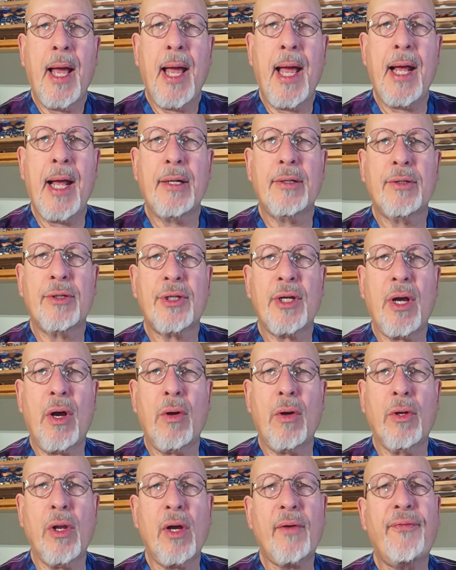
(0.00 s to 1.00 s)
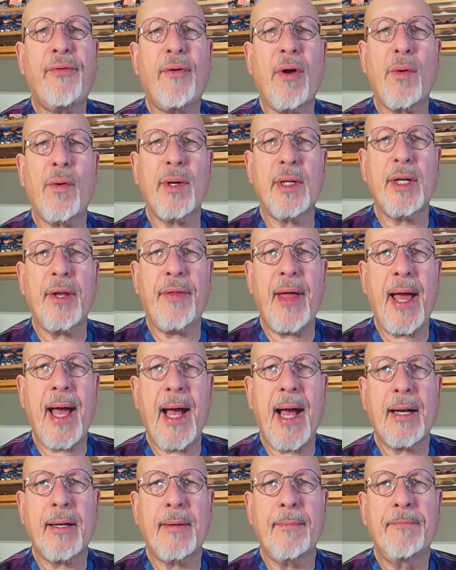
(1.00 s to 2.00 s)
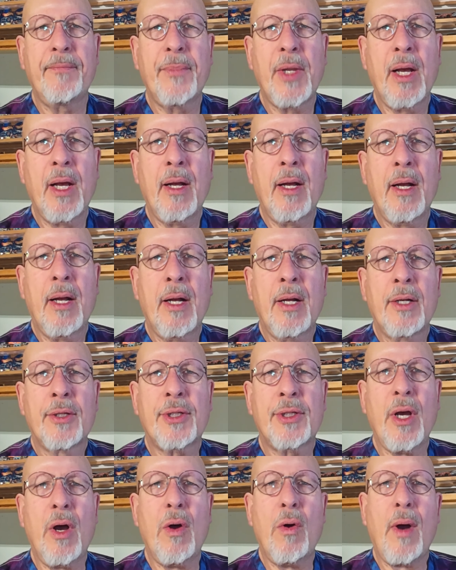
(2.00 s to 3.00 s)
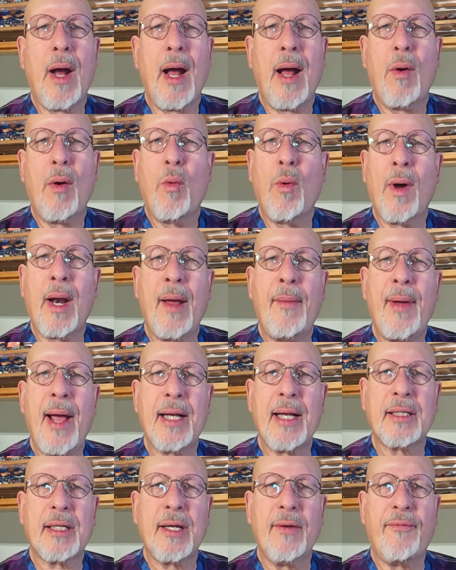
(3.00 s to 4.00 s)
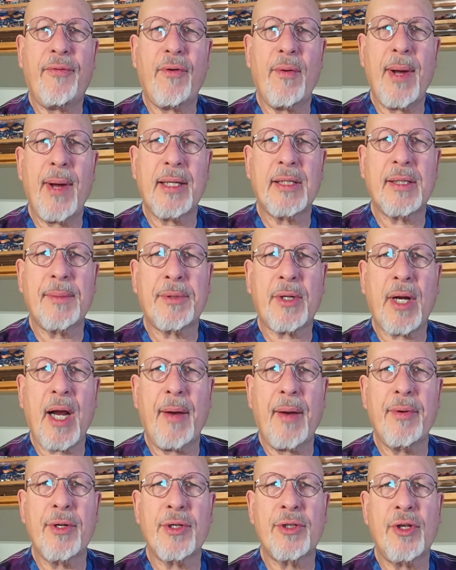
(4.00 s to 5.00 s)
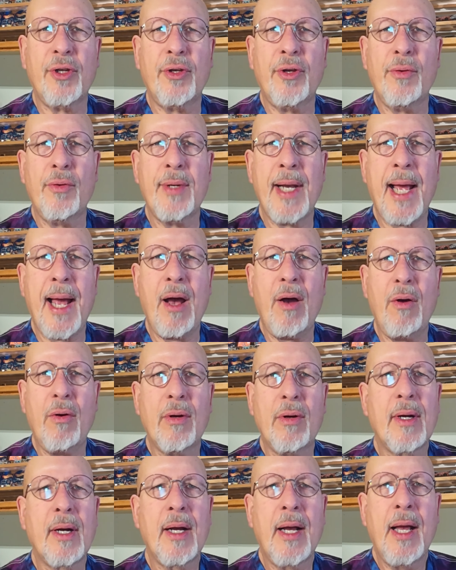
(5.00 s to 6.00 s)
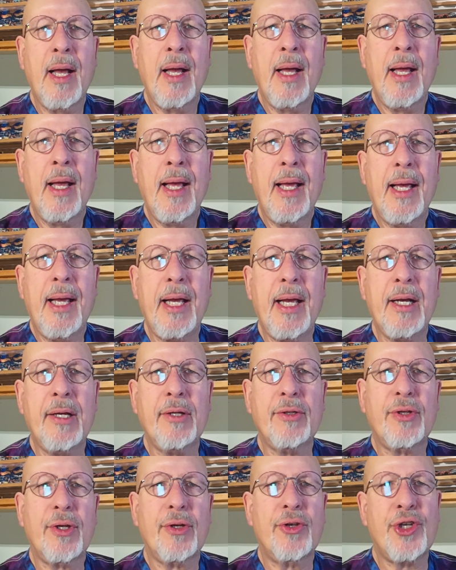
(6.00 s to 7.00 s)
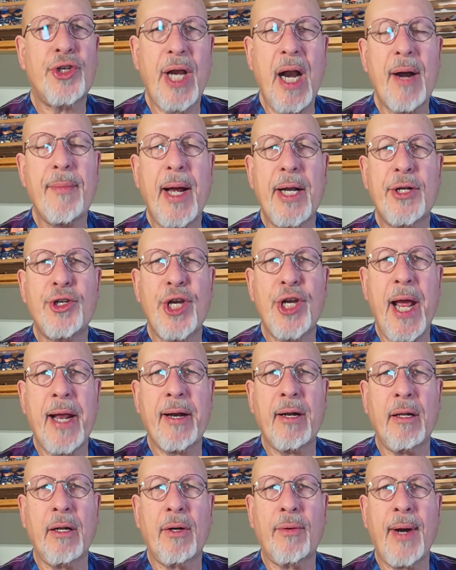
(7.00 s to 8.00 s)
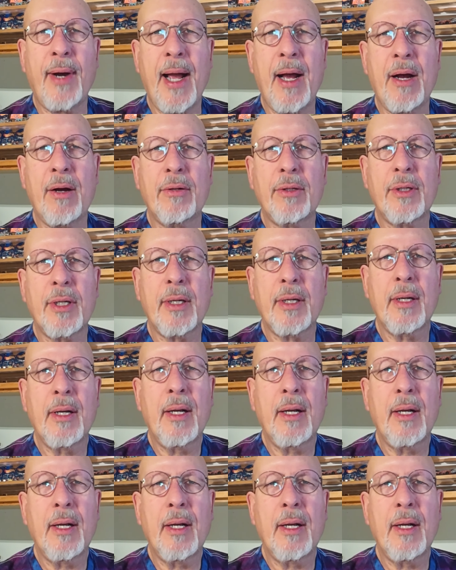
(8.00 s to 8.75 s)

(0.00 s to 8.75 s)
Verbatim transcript: And so look forward to that. So, what I'm asking for my subscribers to do now is share my channel around,